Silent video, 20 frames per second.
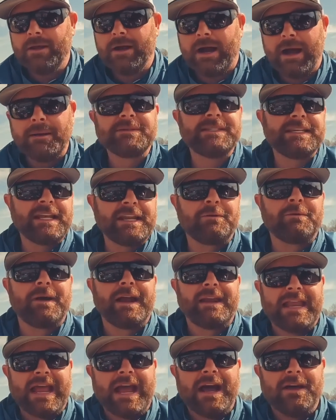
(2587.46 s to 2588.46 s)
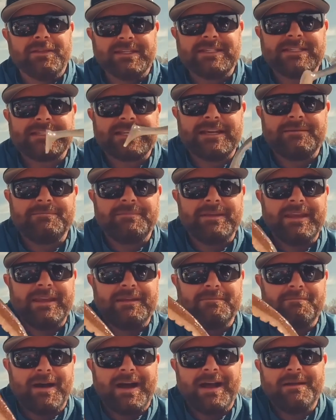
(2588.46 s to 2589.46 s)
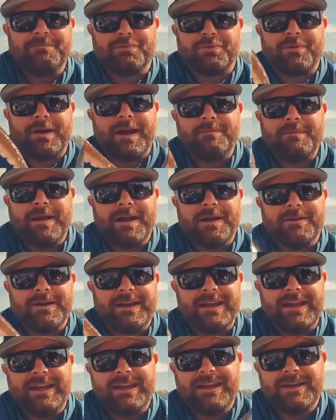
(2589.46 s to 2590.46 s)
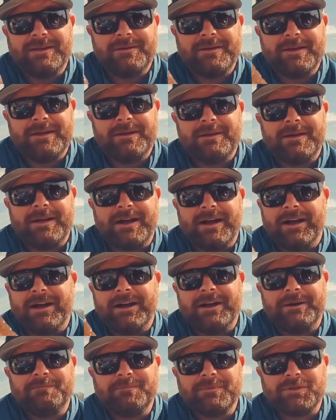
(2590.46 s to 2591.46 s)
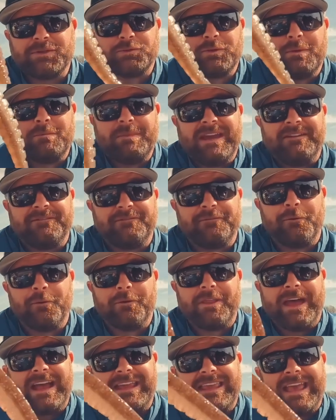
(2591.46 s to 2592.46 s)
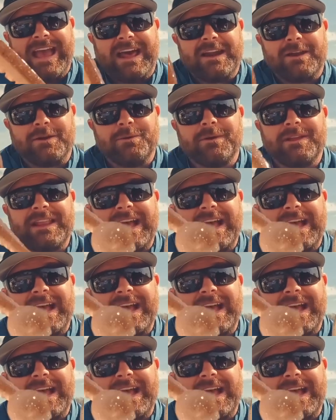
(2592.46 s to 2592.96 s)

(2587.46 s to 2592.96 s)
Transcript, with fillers: I'm saying it right now, this is gonna be my primary uh, swim bait for that category.